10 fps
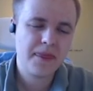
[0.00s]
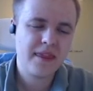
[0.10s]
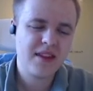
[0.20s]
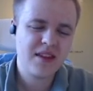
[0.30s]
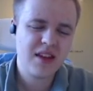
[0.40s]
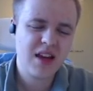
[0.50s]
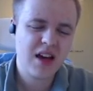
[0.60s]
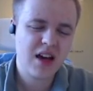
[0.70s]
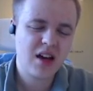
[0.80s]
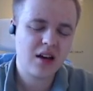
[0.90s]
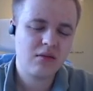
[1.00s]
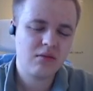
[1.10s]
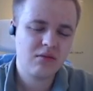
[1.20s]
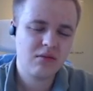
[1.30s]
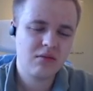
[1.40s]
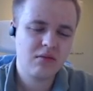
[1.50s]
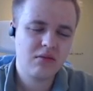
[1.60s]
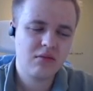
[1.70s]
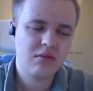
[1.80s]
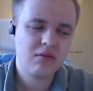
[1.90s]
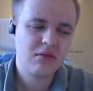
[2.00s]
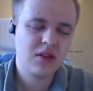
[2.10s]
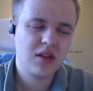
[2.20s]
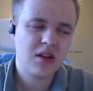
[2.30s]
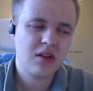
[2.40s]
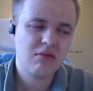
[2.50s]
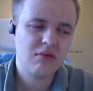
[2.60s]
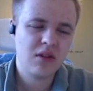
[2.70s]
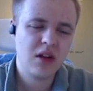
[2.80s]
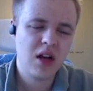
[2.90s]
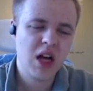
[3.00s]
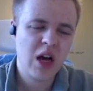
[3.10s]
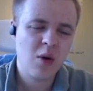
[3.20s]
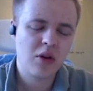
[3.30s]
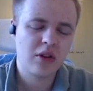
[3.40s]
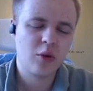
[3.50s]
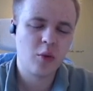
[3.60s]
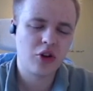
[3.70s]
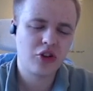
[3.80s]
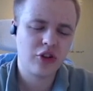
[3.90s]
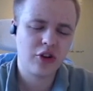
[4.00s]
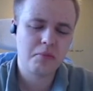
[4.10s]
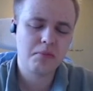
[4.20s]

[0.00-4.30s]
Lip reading: Yeah. You know, wanted to wash your